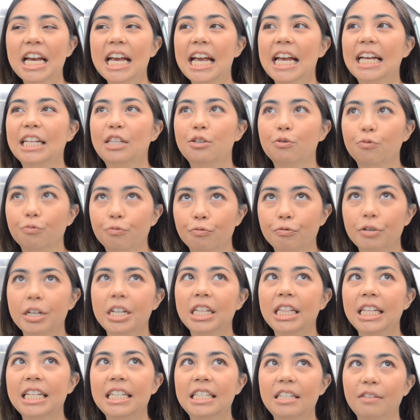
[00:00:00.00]
it's
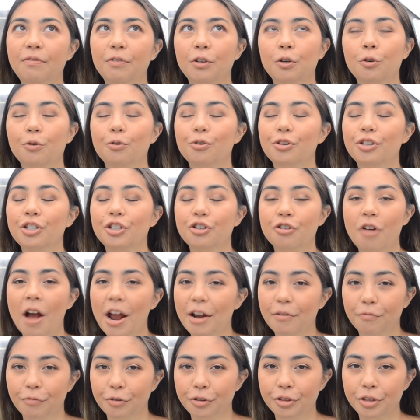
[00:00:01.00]
really difficult to try
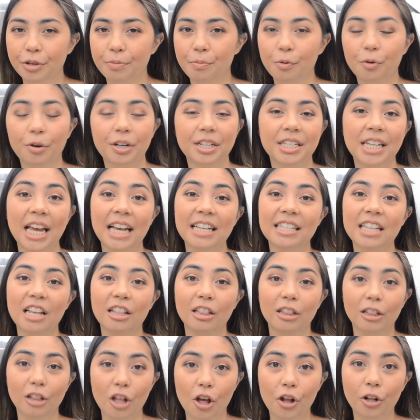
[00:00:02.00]
and root them, or it takes a
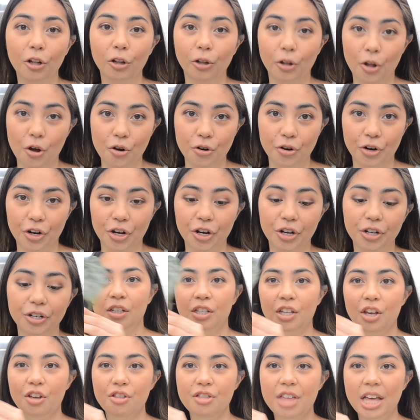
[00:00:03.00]
lot longer.
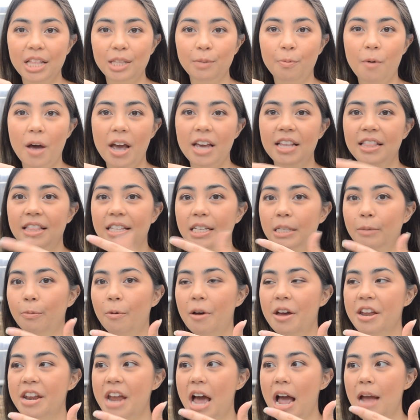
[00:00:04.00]
So that's why this
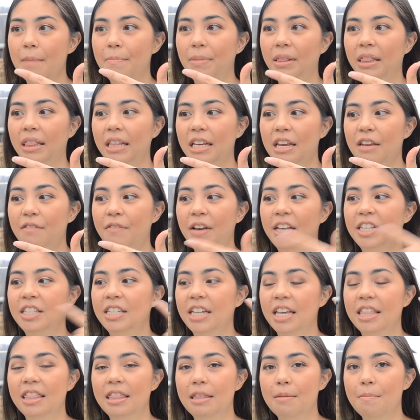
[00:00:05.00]
one, I believe, has
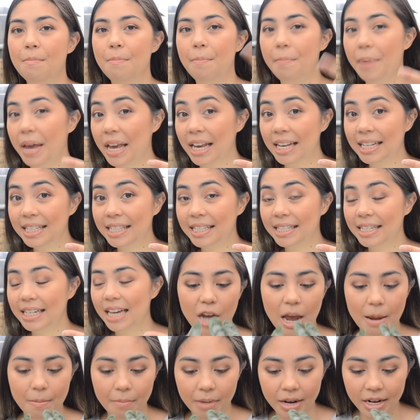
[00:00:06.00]
done the best.
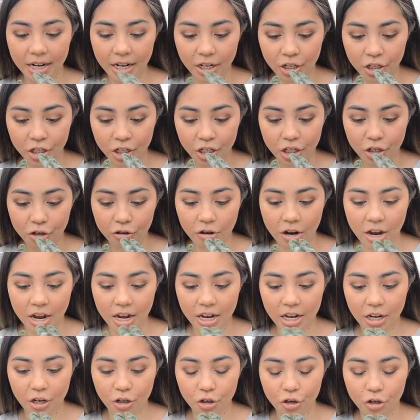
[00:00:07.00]
I might actually try
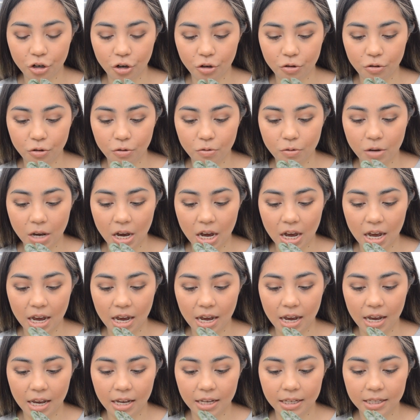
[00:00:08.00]
and show you
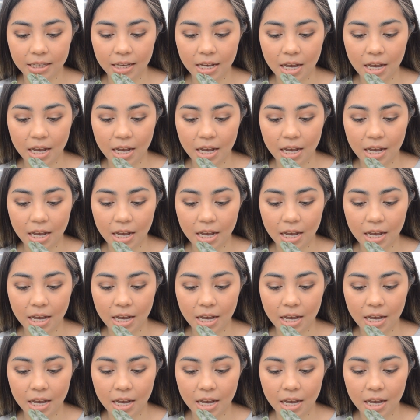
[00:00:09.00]
guys